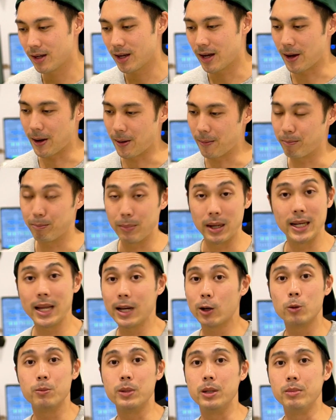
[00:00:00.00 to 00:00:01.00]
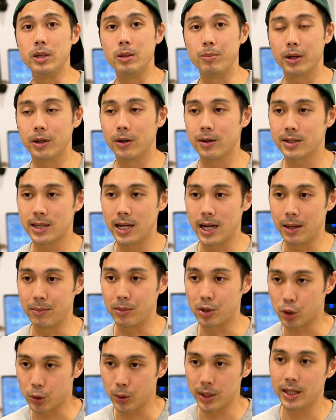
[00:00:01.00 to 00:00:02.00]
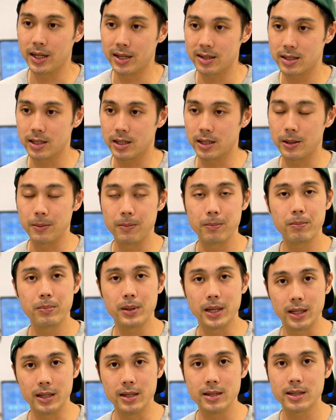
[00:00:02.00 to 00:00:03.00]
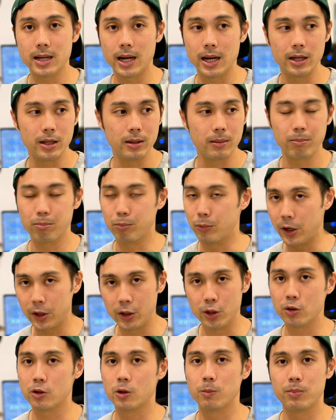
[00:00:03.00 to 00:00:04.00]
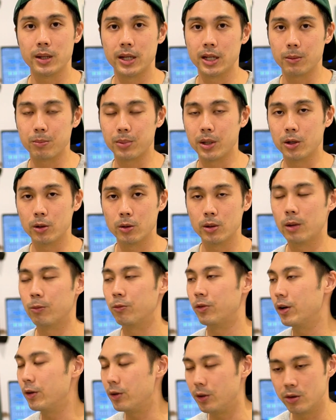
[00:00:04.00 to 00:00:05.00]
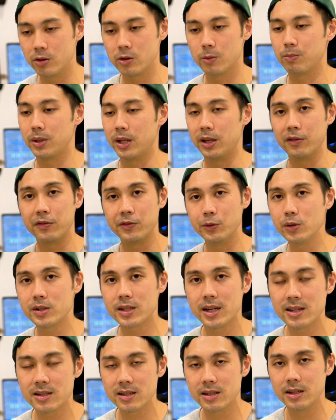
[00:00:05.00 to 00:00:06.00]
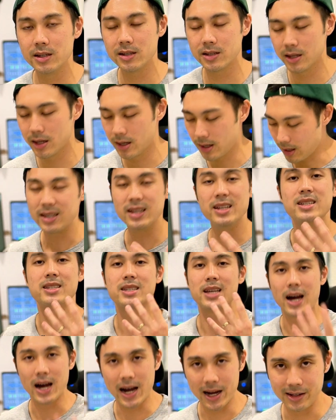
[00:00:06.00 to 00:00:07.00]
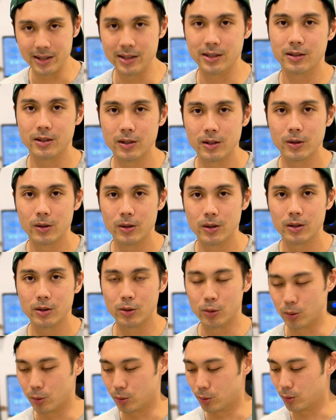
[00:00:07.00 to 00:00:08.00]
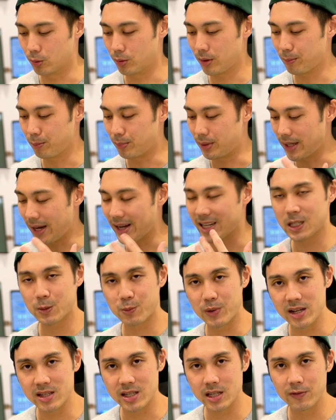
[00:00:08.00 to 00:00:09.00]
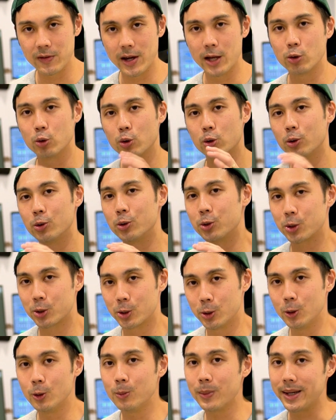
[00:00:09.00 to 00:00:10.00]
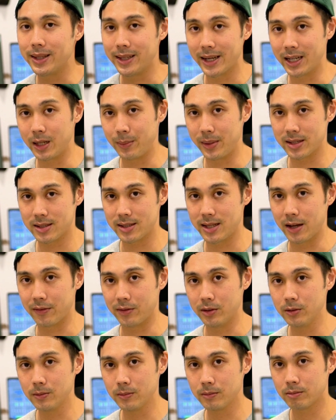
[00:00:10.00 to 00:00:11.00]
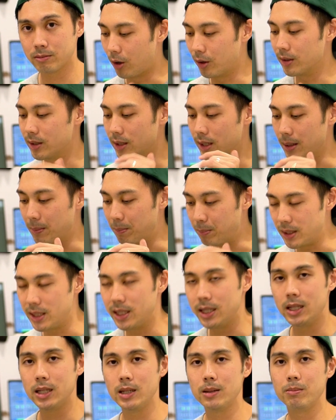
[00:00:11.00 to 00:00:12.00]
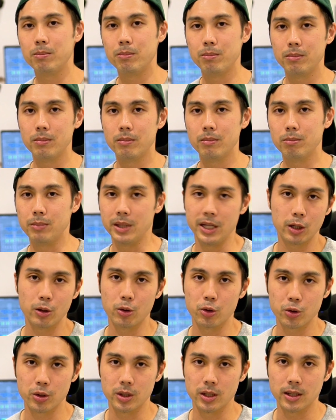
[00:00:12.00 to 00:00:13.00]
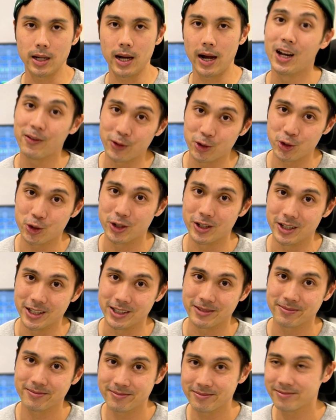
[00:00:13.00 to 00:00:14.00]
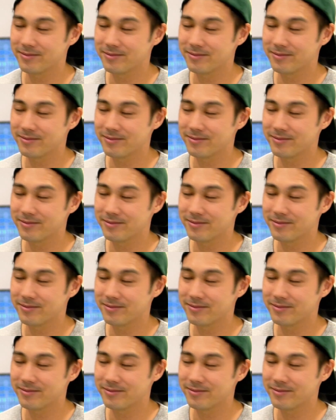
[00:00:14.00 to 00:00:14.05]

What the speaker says: But that could be me because I'm trained as a pianist. I'm very used to playing the piano. I'm very used to playing full-size keys. It's harder to be expressive and to control my dynamics level on a MIDI controller, unfortunately.